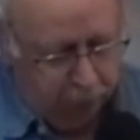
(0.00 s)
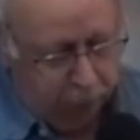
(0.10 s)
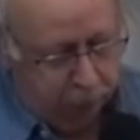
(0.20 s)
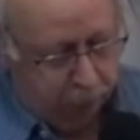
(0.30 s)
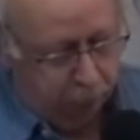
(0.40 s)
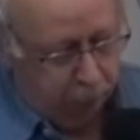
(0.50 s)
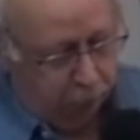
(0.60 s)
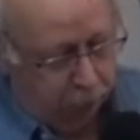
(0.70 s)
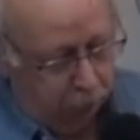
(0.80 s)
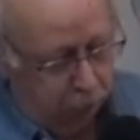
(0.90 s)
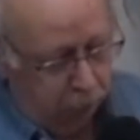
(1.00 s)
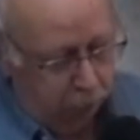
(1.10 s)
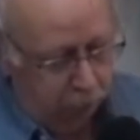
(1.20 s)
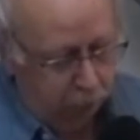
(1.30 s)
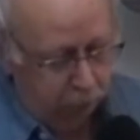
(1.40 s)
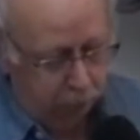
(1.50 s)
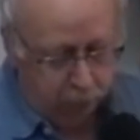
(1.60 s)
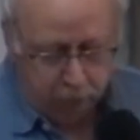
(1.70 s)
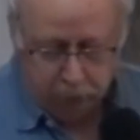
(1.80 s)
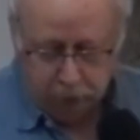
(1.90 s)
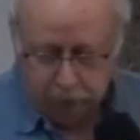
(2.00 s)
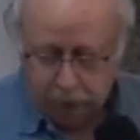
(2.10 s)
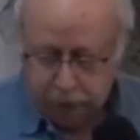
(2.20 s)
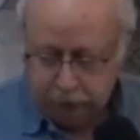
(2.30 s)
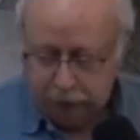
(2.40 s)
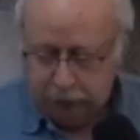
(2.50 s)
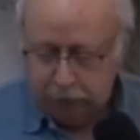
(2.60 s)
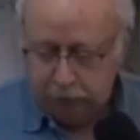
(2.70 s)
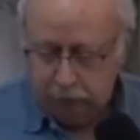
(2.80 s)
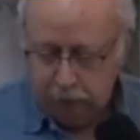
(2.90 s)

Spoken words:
to the Lord. There's that